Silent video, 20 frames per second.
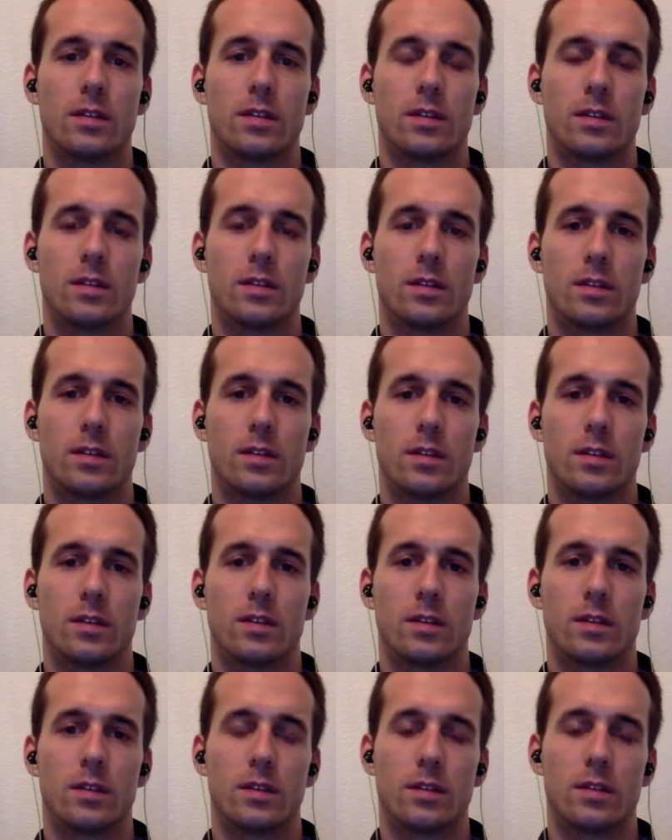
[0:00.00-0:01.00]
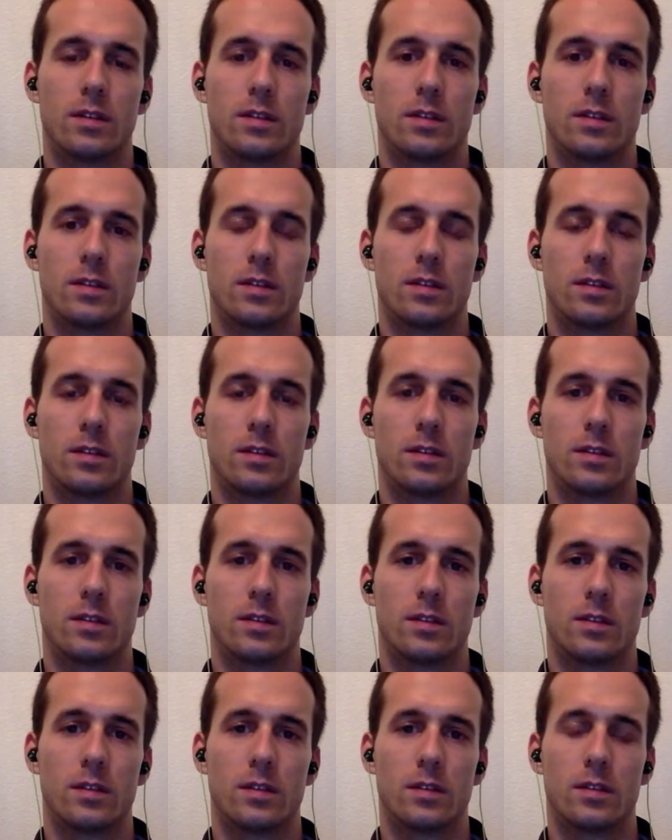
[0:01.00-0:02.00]

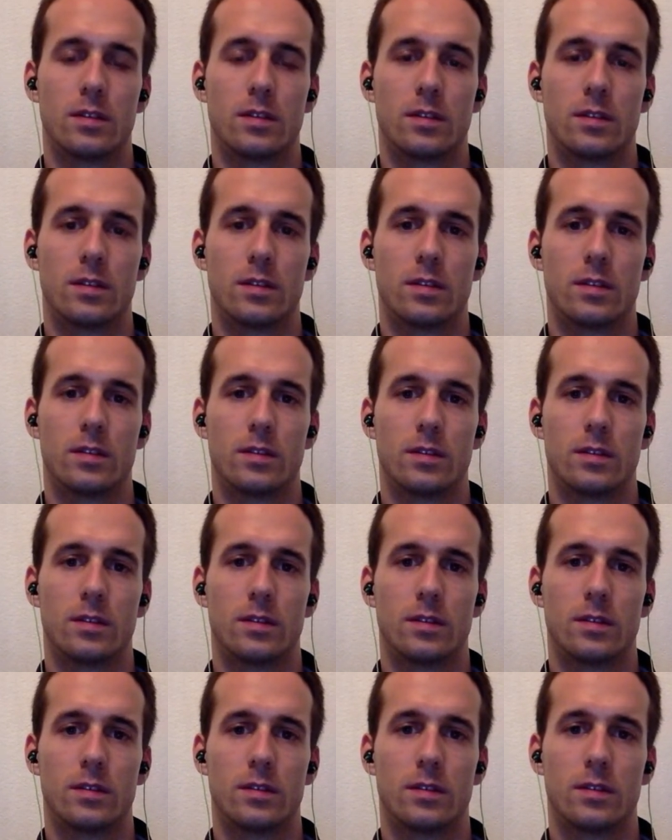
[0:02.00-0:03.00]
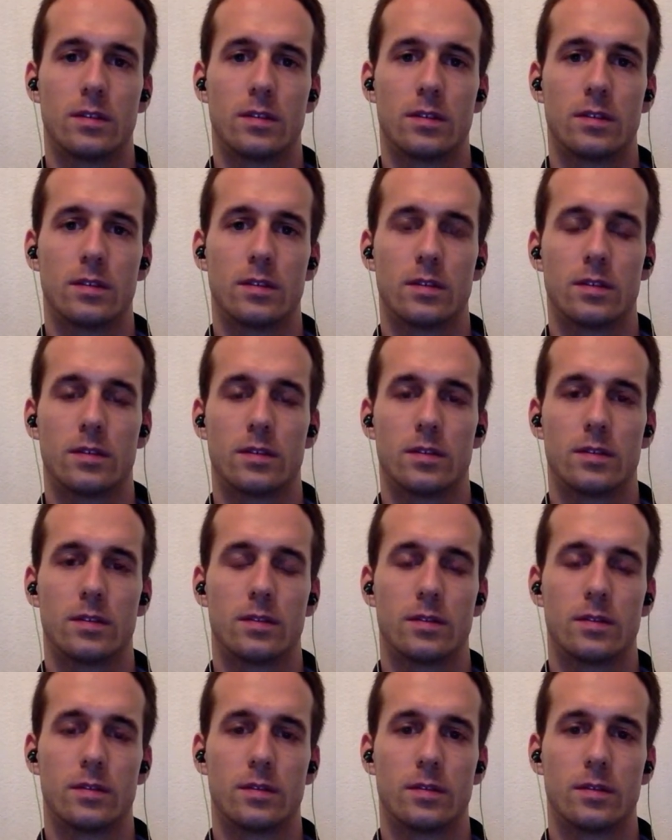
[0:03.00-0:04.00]

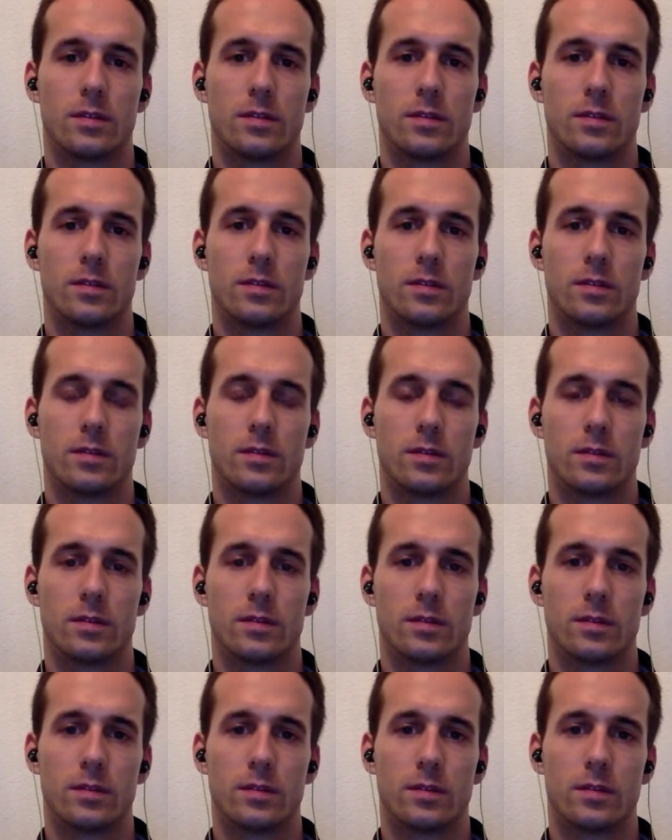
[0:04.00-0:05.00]
(not speaking)